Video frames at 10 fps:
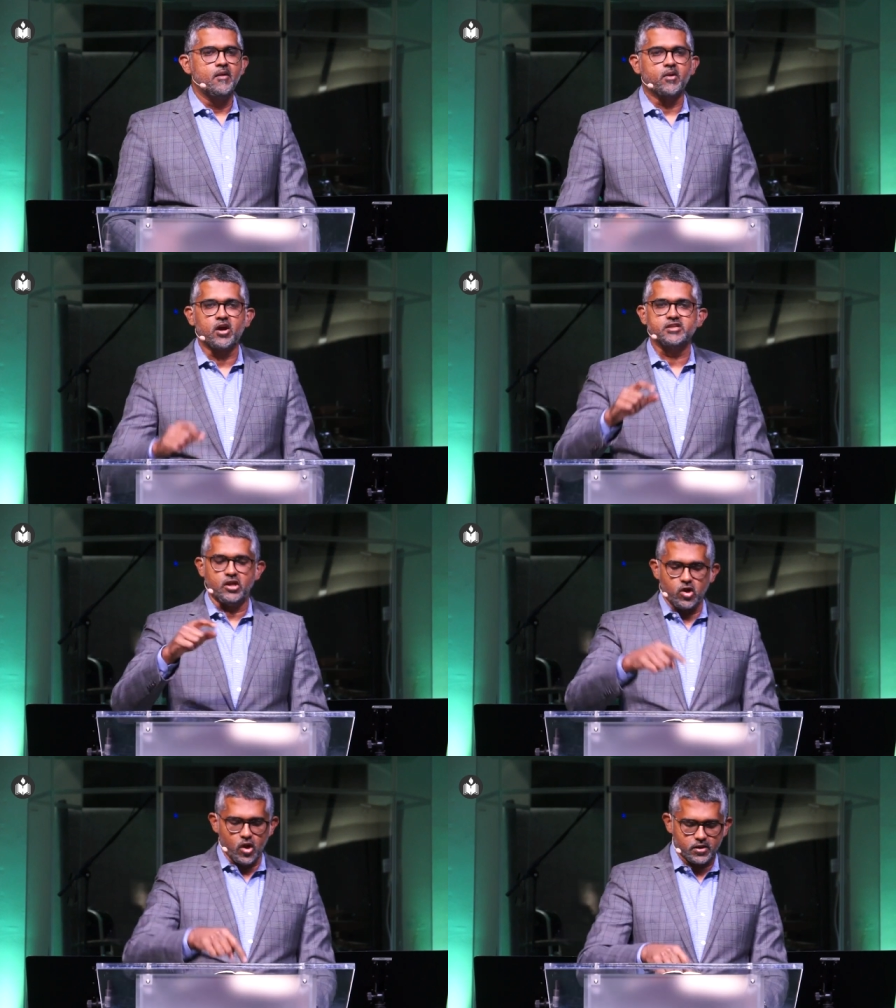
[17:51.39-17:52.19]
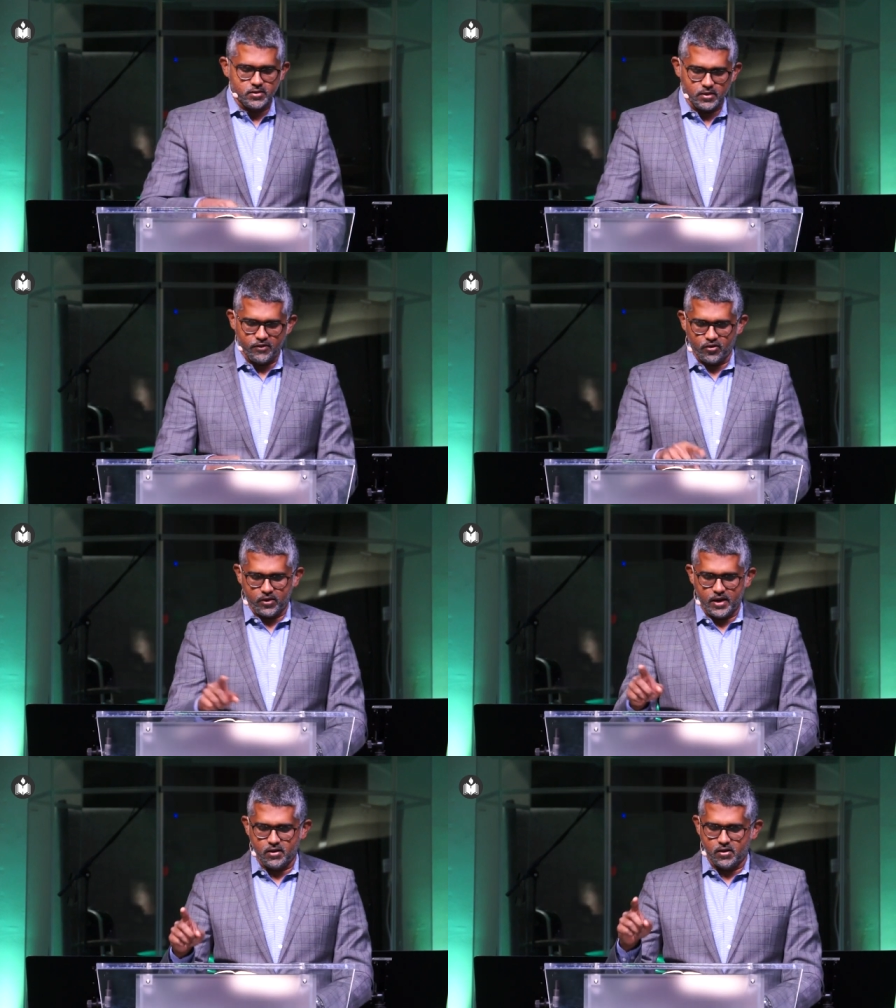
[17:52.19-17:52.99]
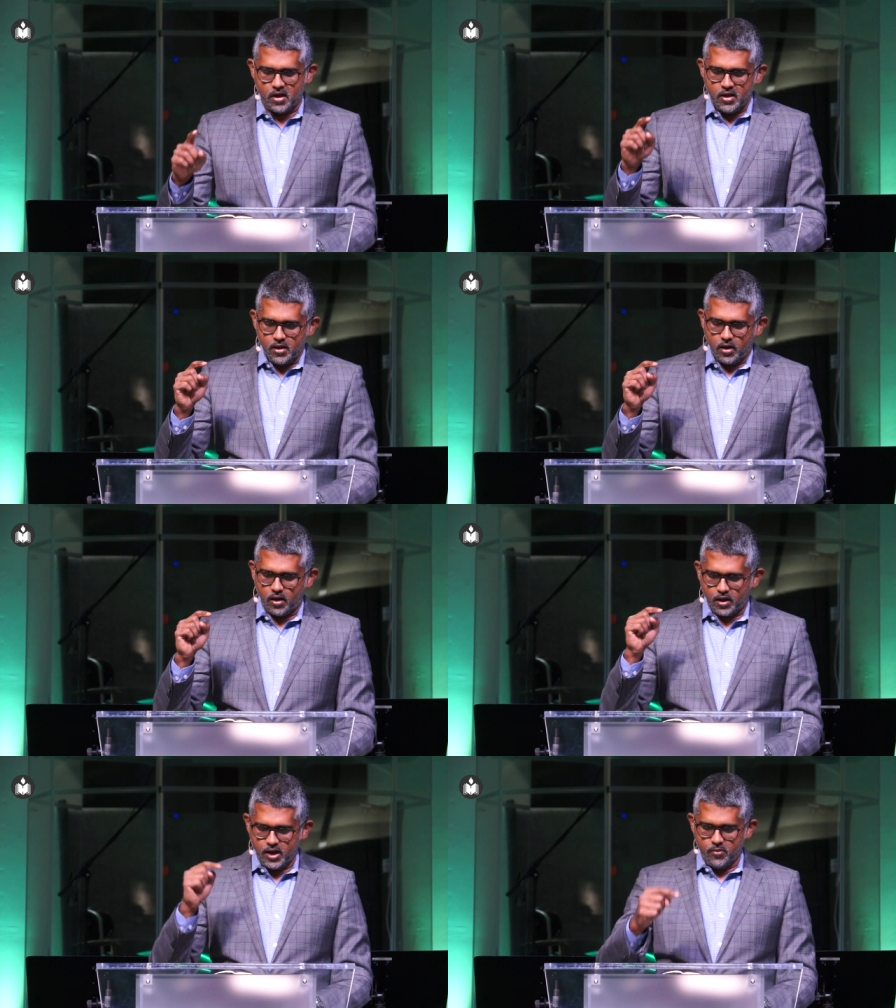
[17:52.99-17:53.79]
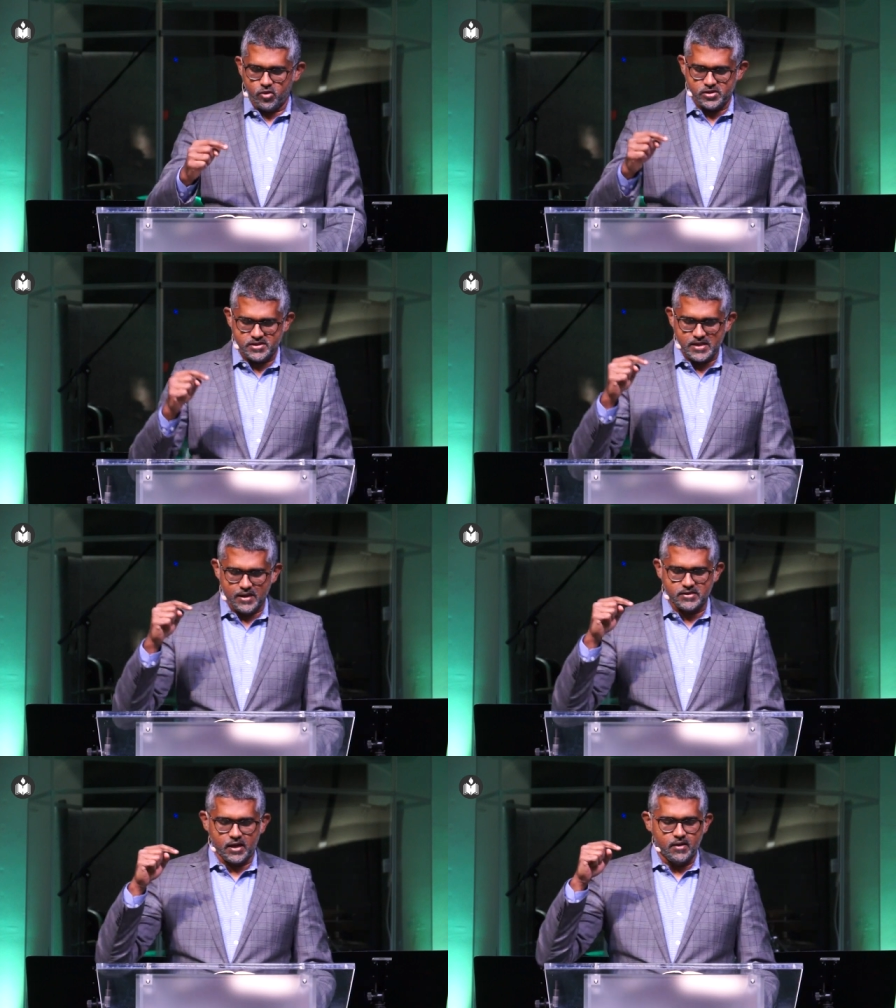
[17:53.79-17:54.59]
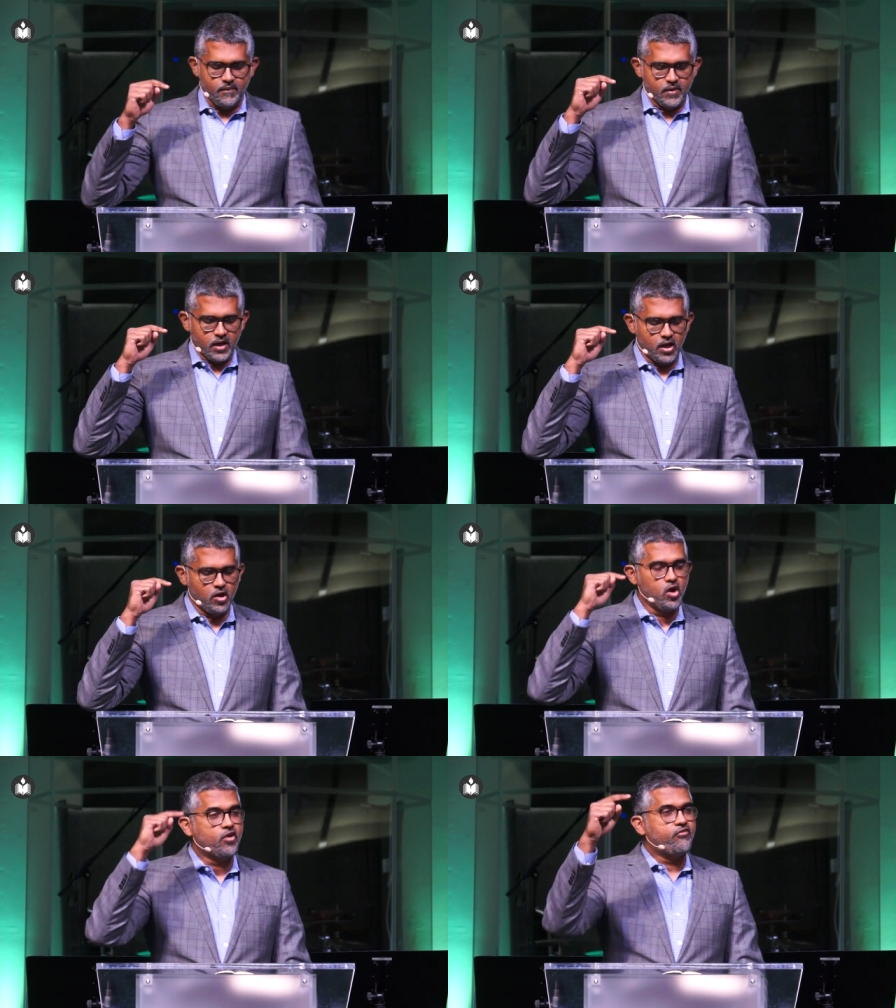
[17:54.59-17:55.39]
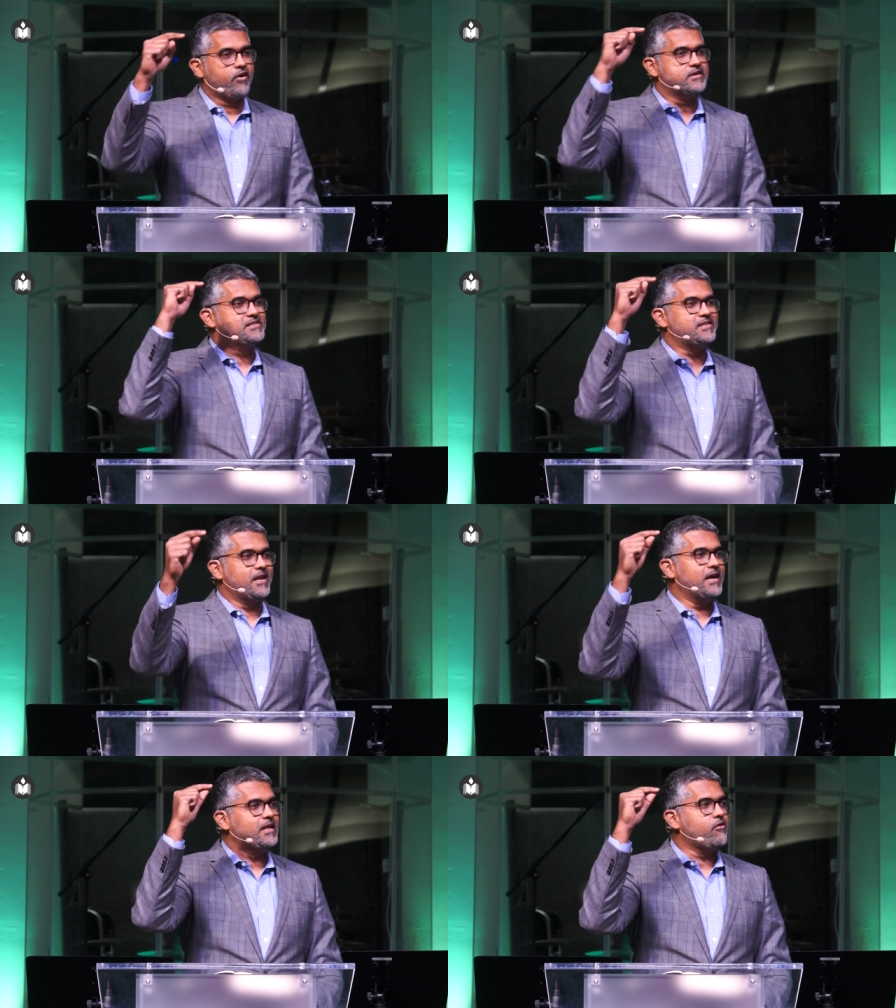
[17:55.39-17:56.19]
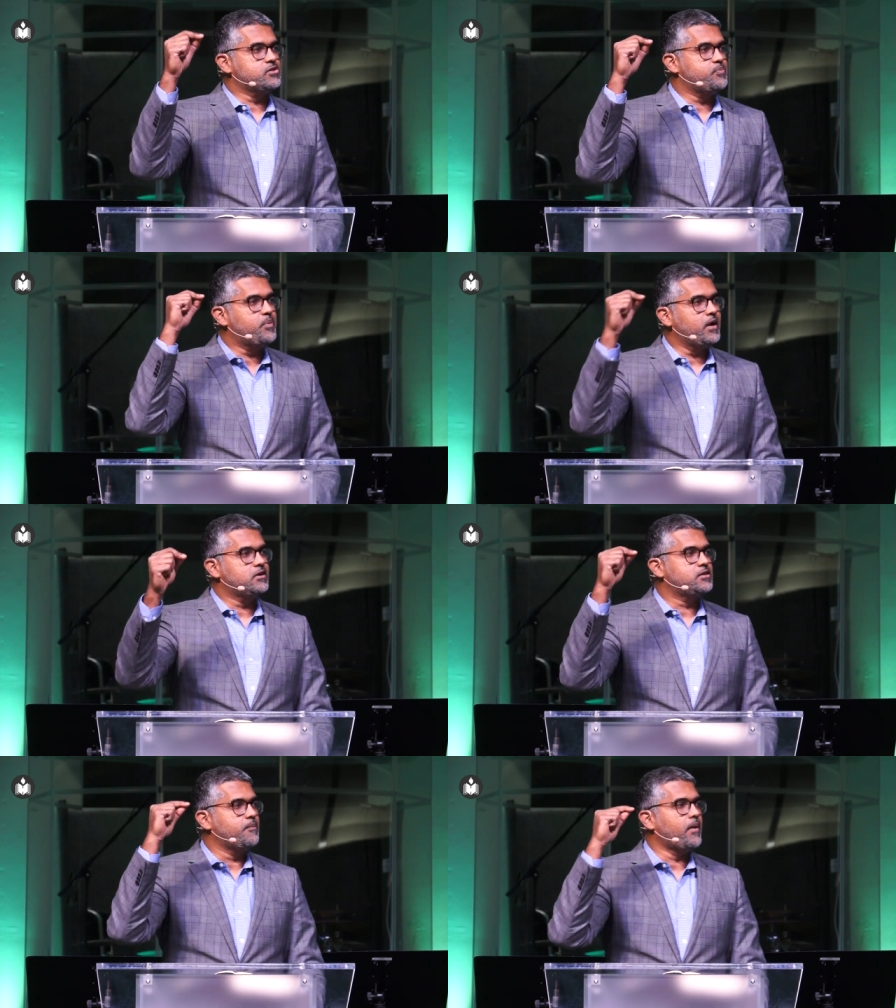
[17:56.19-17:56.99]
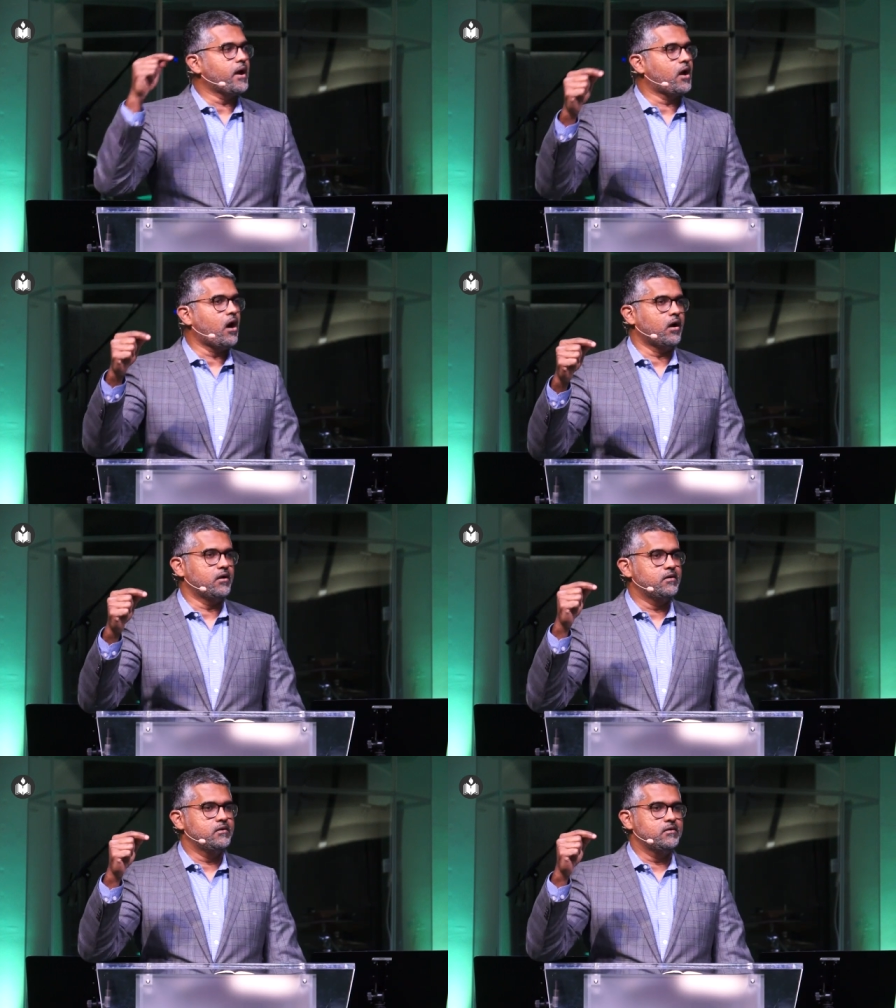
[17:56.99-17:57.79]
Because he looked, if you read in the uh, Hebrews, it says that he looked for a city that was built by God,